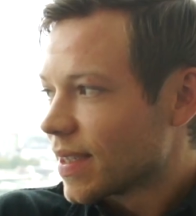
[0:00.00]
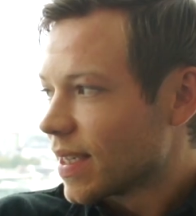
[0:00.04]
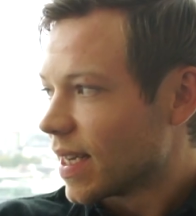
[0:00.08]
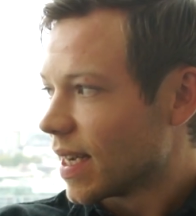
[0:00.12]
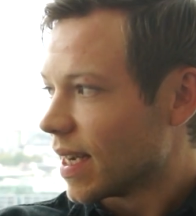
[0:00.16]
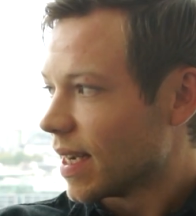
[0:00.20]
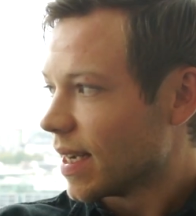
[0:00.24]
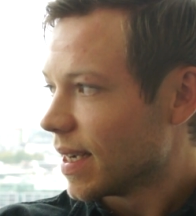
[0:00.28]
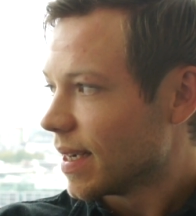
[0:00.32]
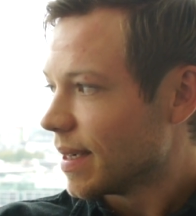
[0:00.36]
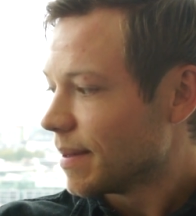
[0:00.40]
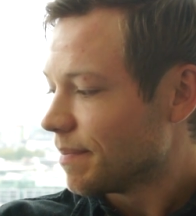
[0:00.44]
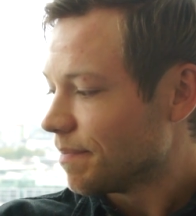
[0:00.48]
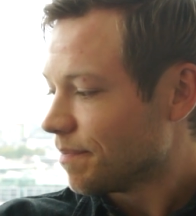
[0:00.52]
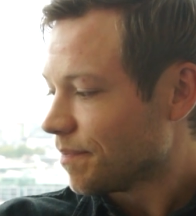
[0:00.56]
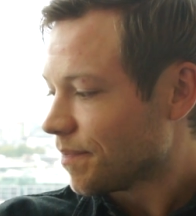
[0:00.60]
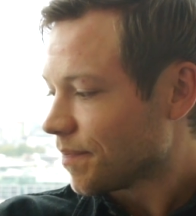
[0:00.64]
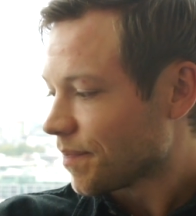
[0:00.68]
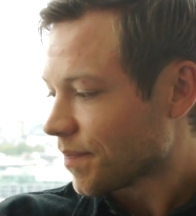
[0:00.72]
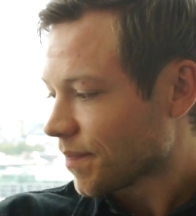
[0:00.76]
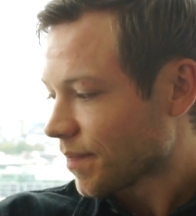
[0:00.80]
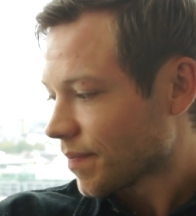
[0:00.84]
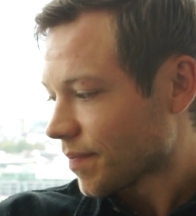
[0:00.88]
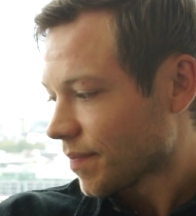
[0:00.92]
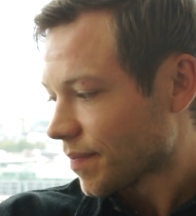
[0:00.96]
Um,
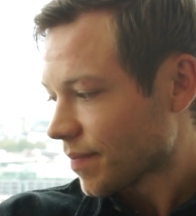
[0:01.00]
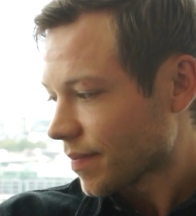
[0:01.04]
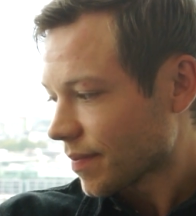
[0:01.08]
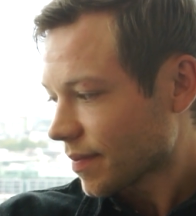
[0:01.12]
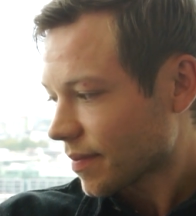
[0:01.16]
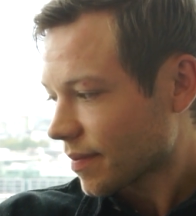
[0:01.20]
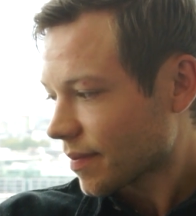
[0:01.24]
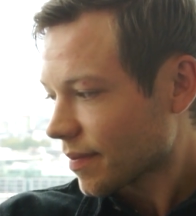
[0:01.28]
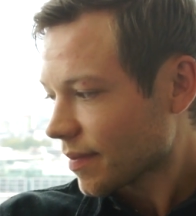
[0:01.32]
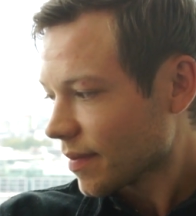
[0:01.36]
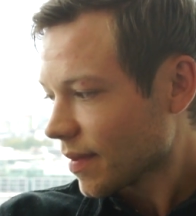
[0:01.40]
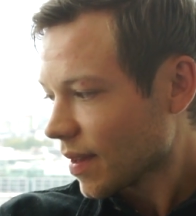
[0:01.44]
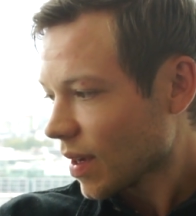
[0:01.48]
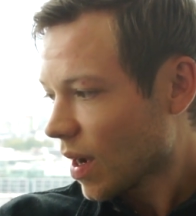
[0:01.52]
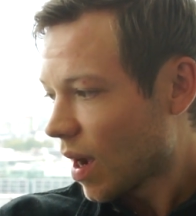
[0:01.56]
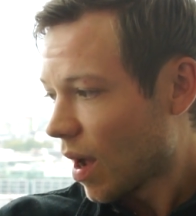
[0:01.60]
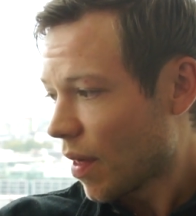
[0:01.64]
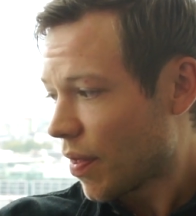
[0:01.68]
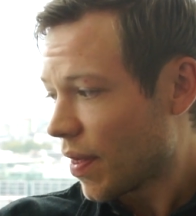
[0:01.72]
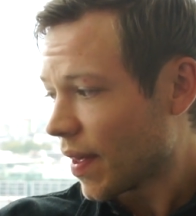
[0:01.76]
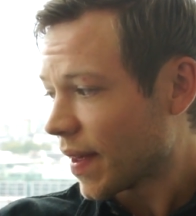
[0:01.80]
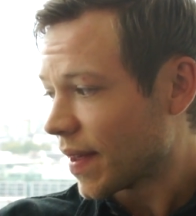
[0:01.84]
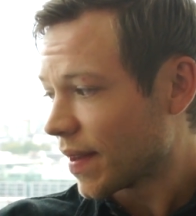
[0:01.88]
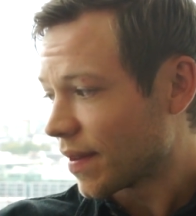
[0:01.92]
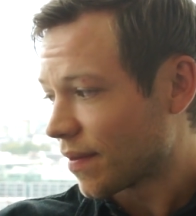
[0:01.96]
I
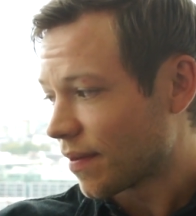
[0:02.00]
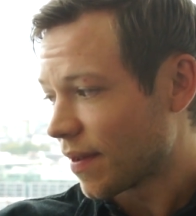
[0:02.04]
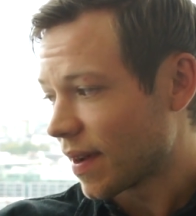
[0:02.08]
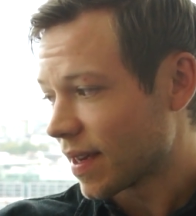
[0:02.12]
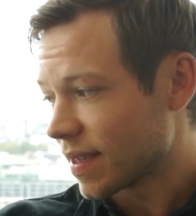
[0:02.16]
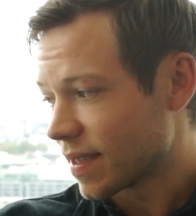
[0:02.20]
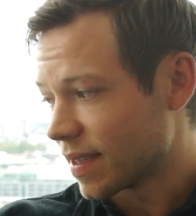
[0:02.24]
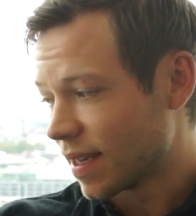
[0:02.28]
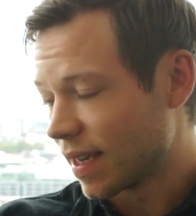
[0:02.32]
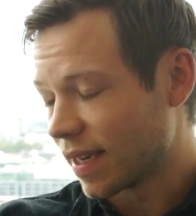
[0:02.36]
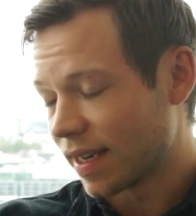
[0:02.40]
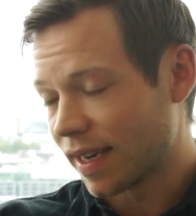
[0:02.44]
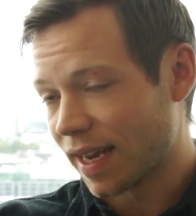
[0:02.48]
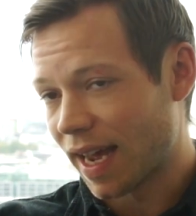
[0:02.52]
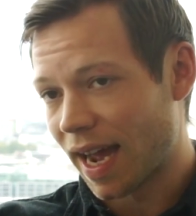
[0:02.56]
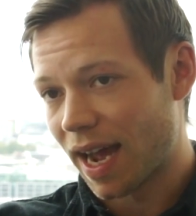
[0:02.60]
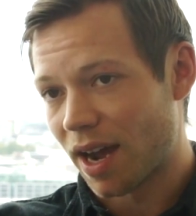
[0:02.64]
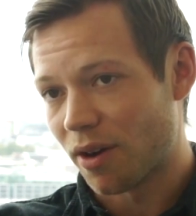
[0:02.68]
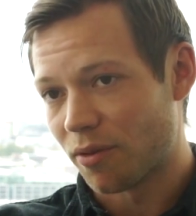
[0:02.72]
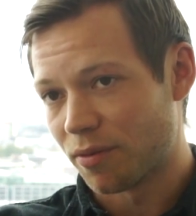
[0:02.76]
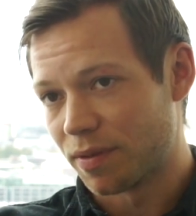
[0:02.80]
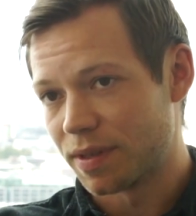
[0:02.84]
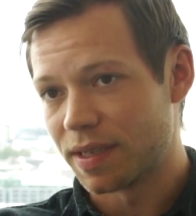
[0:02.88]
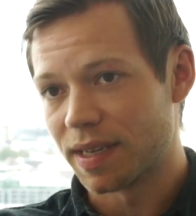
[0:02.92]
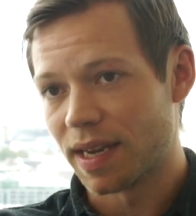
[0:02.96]
think it's fascinating
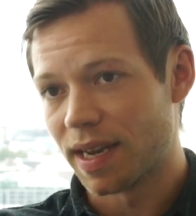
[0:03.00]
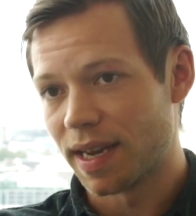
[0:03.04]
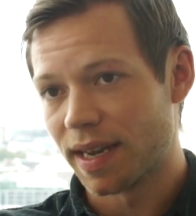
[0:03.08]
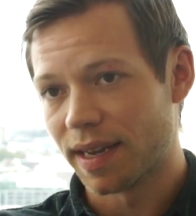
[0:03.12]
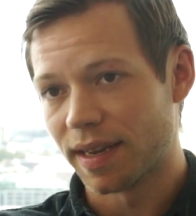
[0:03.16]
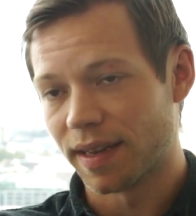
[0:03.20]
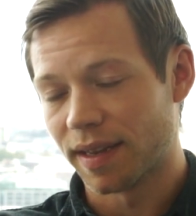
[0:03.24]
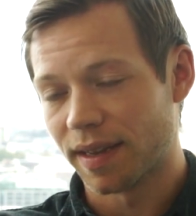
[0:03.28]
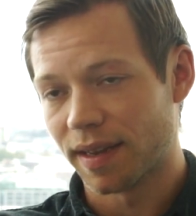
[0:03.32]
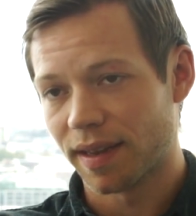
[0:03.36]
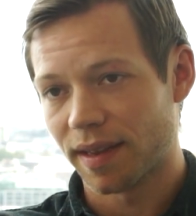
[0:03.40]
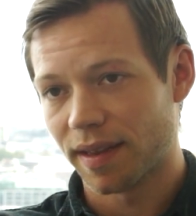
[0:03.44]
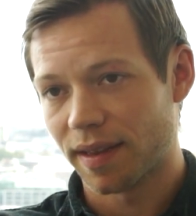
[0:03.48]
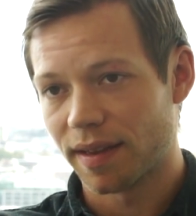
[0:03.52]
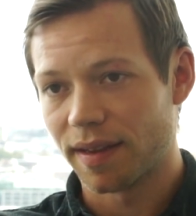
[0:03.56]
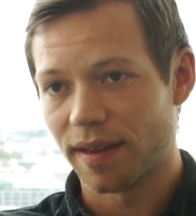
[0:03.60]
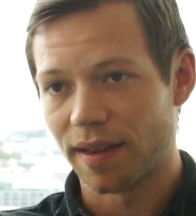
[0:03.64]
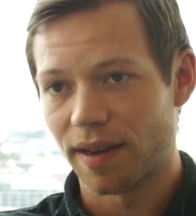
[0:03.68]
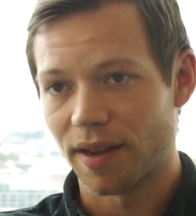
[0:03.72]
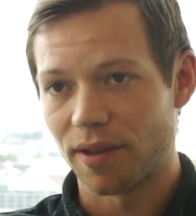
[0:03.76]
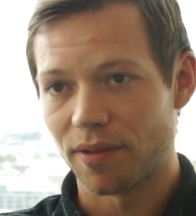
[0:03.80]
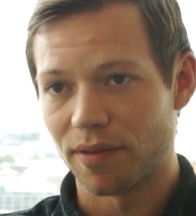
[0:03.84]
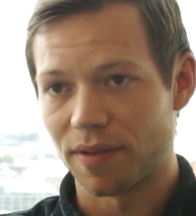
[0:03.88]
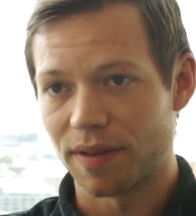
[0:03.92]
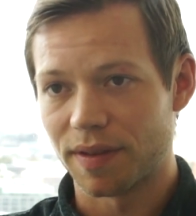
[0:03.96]
how resilient
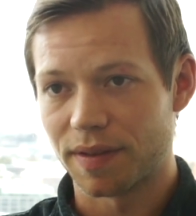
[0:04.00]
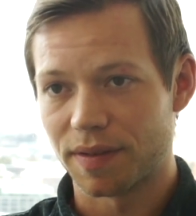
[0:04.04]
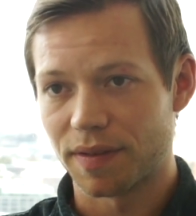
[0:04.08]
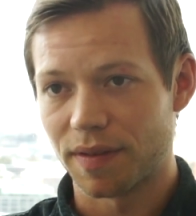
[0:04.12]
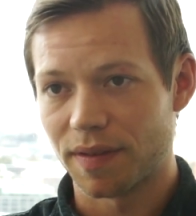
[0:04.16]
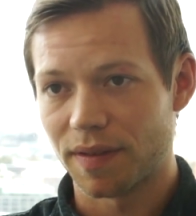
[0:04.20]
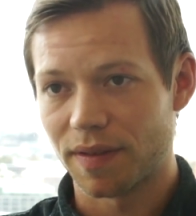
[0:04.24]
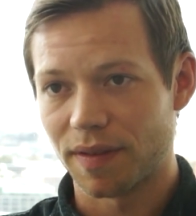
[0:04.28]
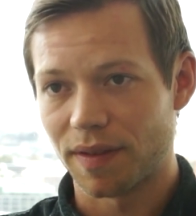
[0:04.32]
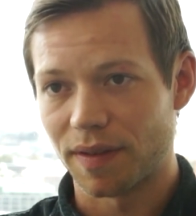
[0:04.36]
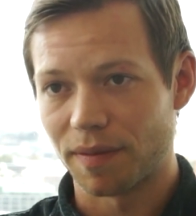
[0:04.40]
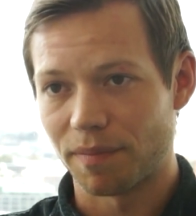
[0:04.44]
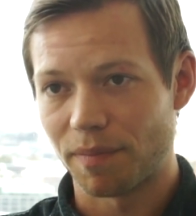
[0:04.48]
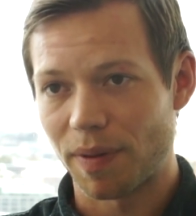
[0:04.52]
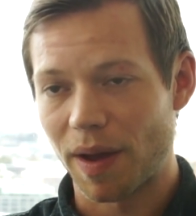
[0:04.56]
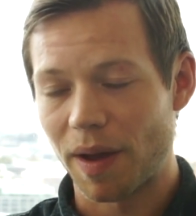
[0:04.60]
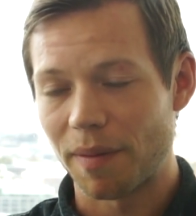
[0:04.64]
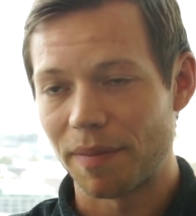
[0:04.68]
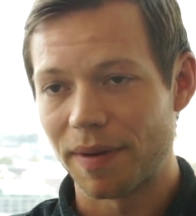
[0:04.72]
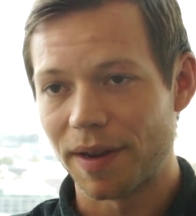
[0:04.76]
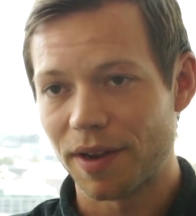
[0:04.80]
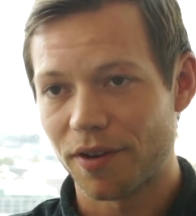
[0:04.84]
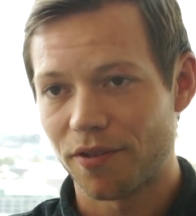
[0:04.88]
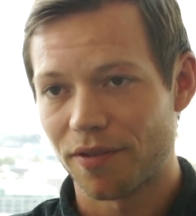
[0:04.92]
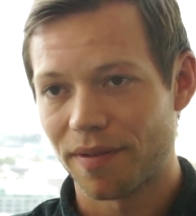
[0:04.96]
you know this the
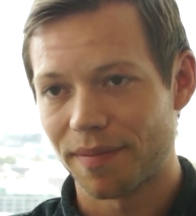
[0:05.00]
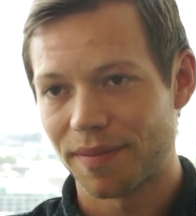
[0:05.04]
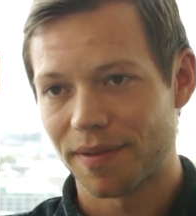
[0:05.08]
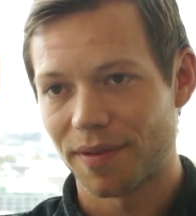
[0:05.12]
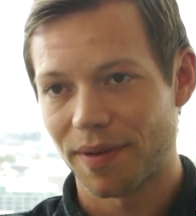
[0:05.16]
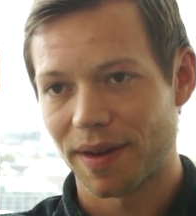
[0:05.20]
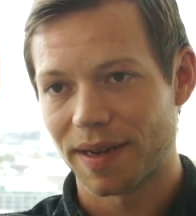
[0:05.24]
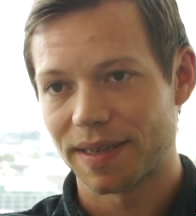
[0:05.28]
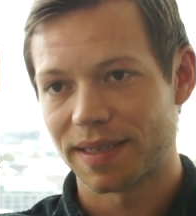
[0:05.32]
public crypto